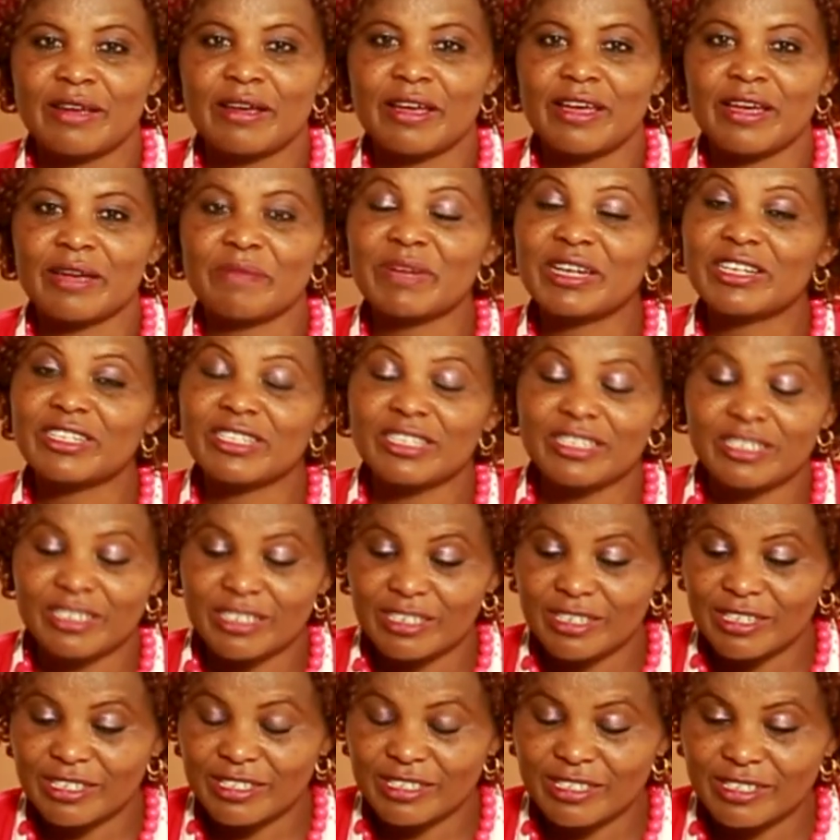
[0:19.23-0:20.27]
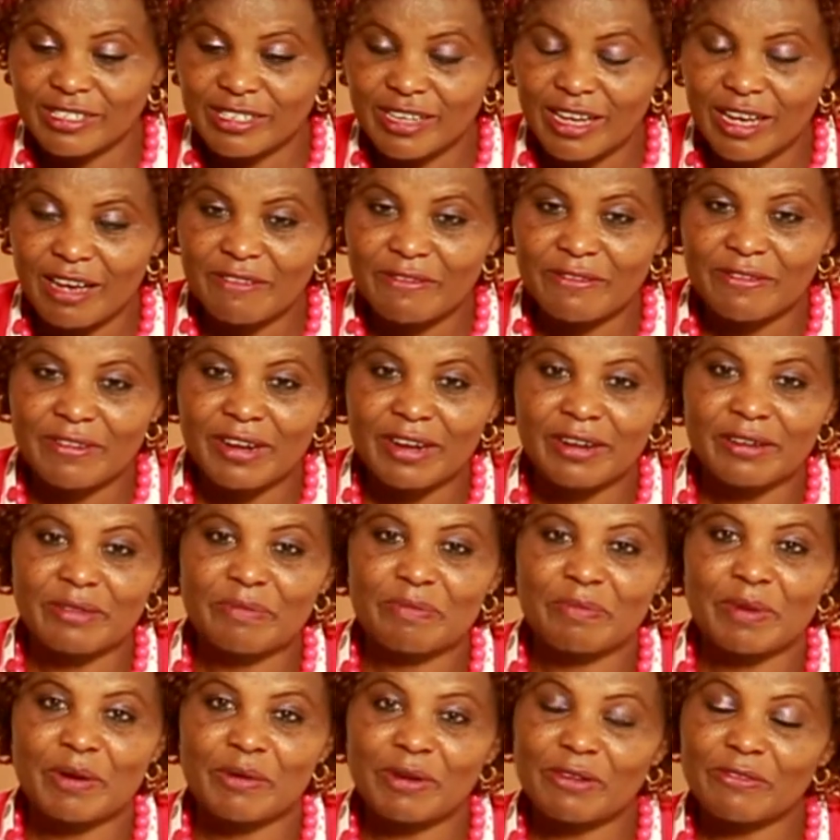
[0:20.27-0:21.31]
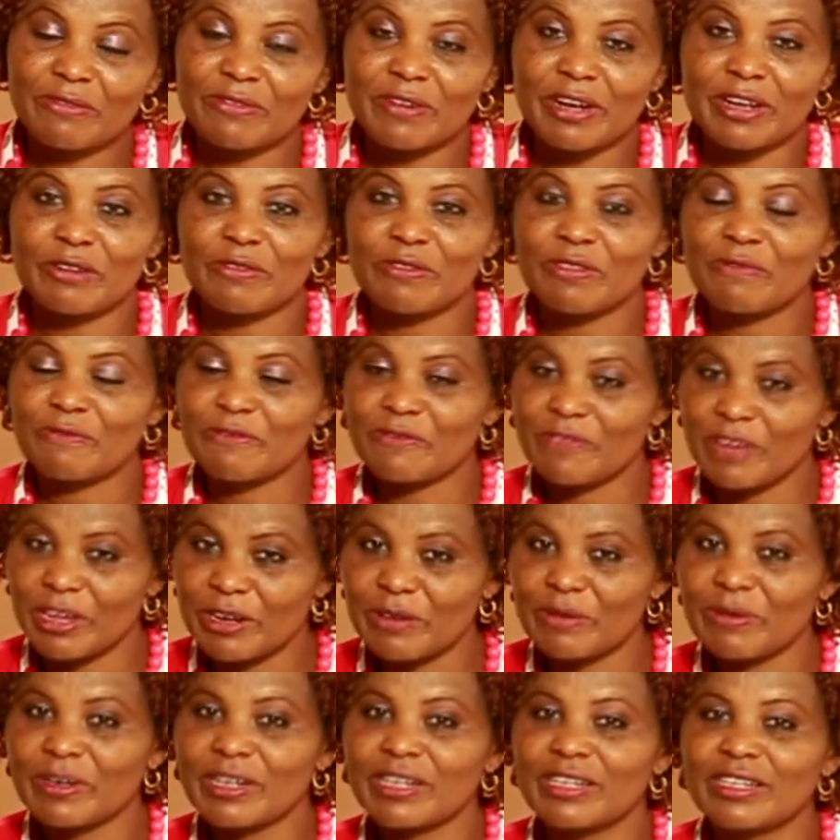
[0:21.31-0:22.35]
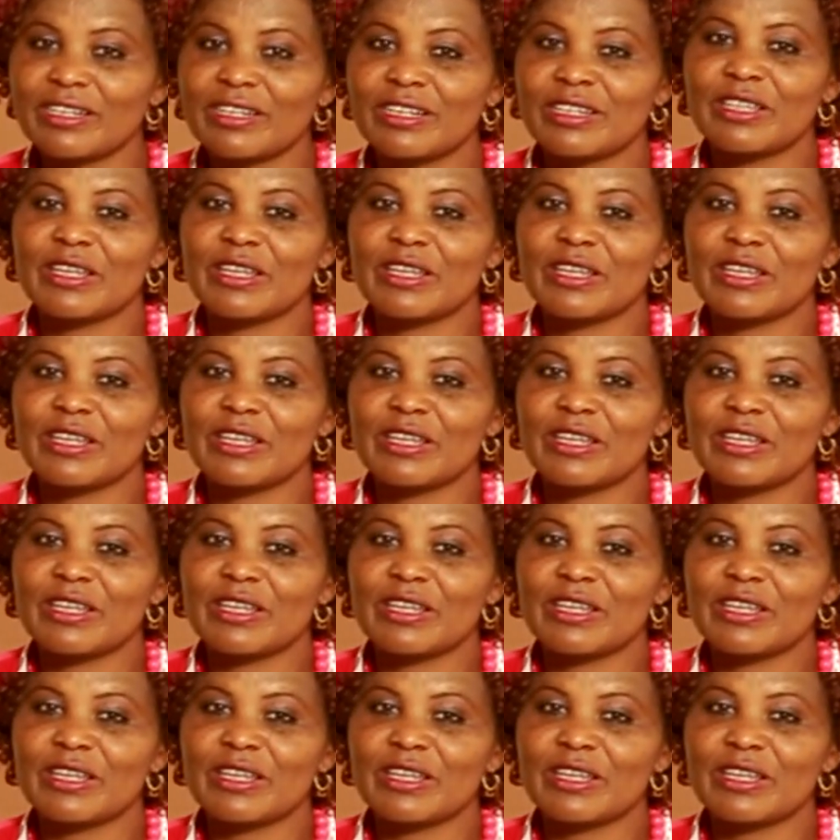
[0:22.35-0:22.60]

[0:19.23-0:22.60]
And my teachings are very powerful. I do very well.